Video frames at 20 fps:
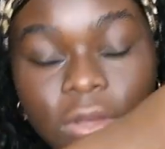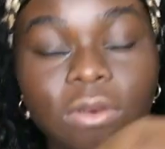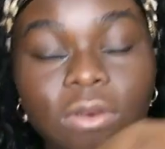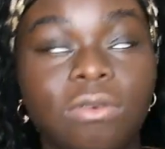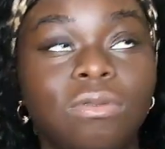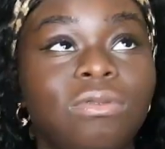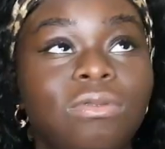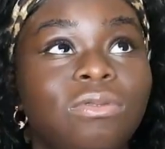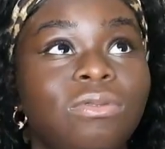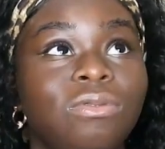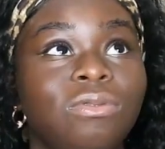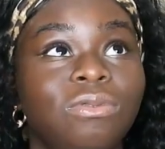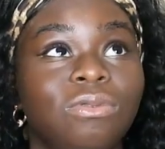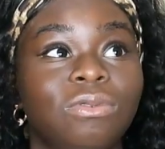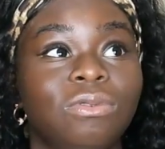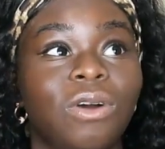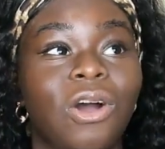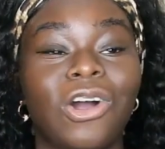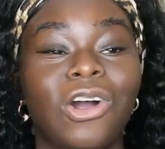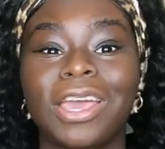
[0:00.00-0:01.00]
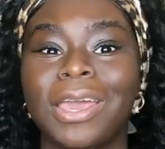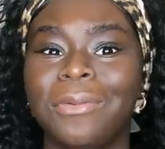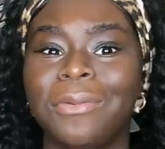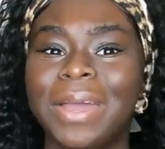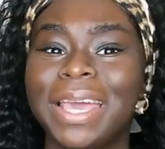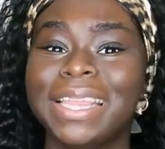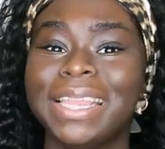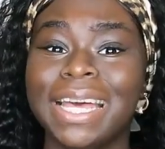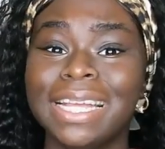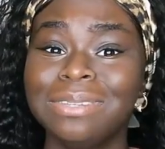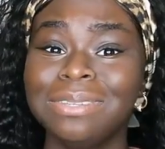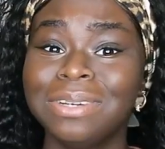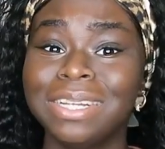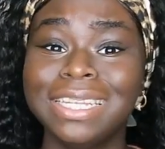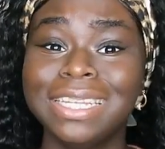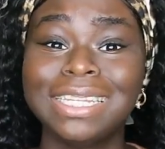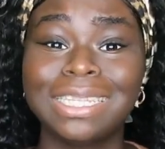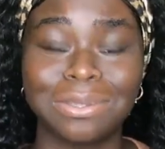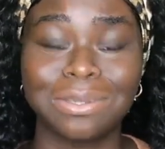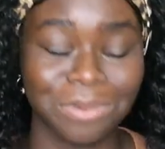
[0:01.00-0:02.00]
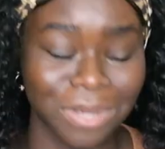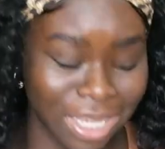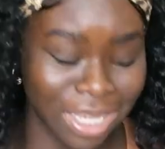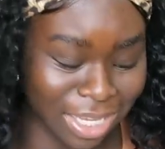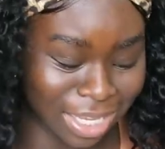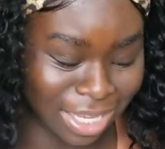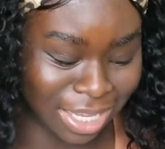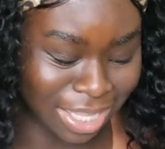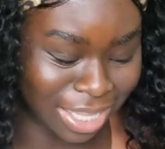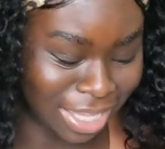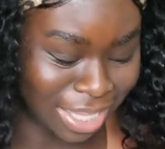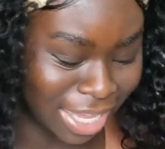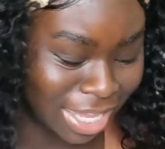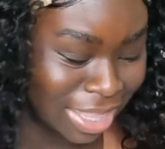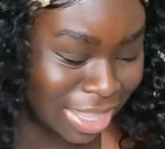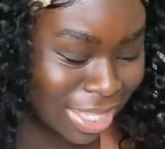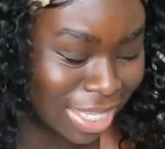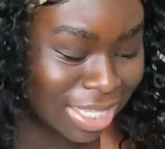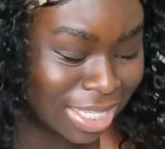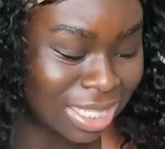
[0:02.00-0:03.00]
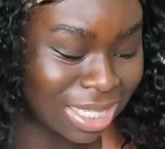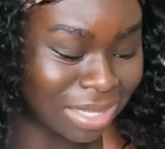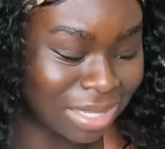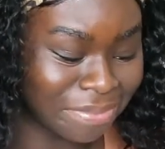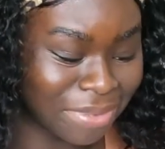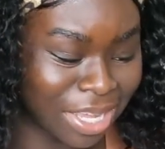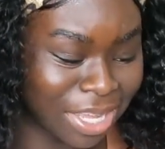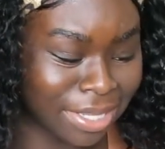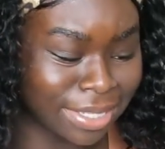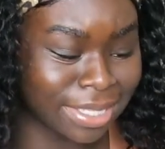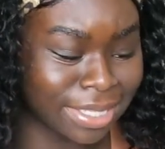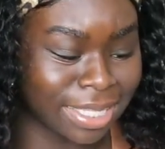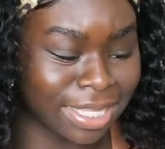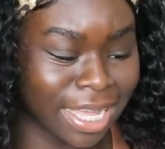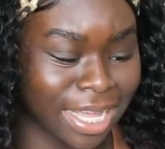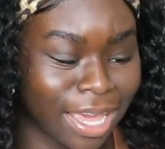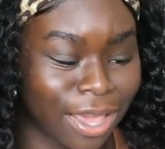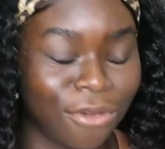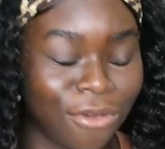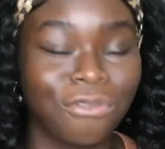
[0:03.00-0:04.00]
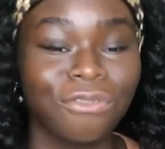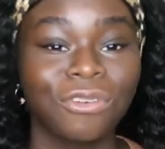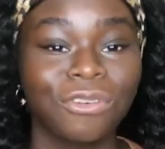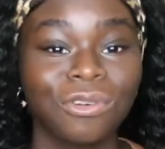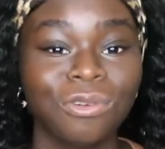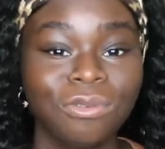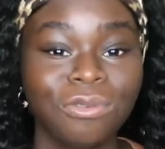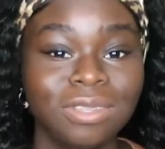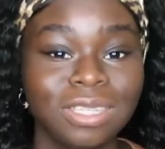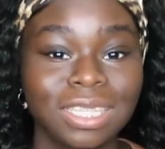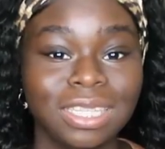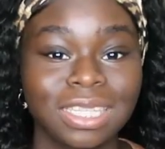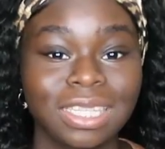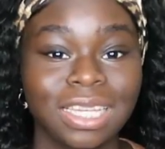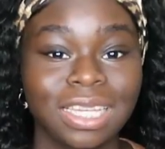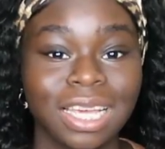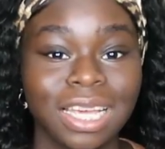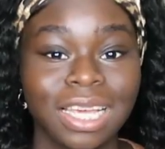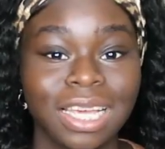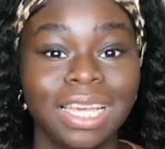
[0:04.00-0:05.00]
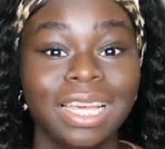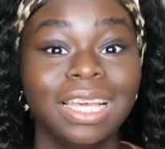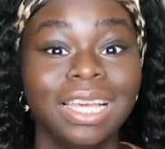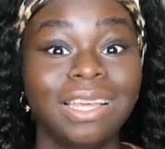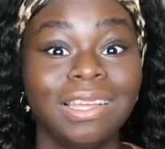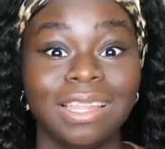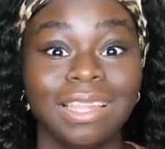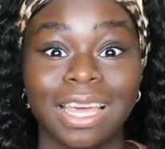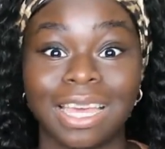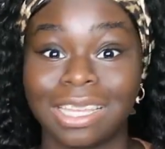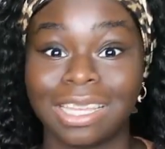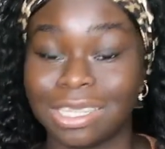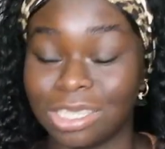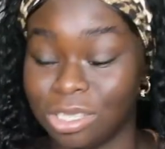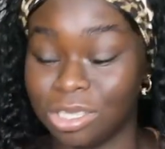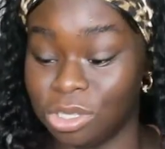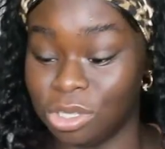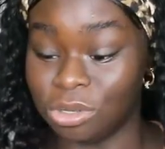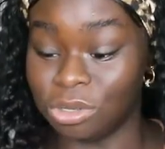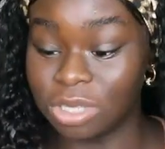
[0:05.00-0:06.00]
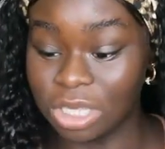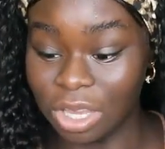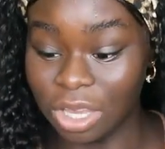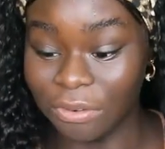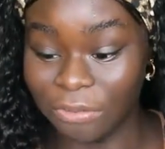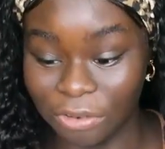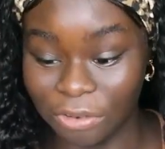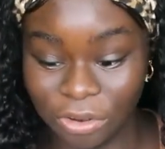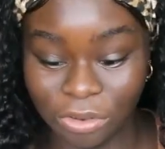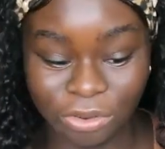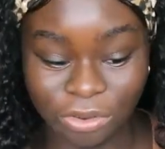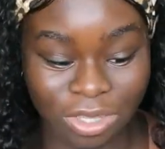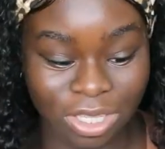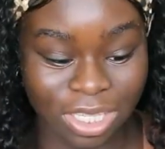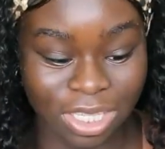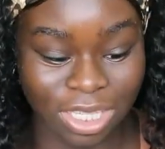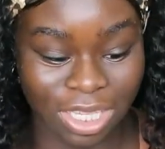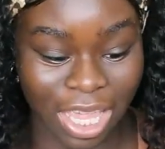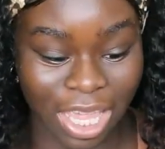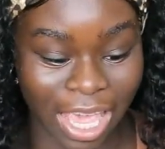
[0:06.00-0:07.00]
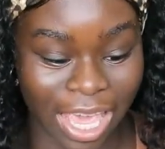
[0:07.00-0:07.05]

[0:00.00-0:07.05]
Ooh, okay, wait, that's really sweet. Like, this smells like fruits, like juicy fruits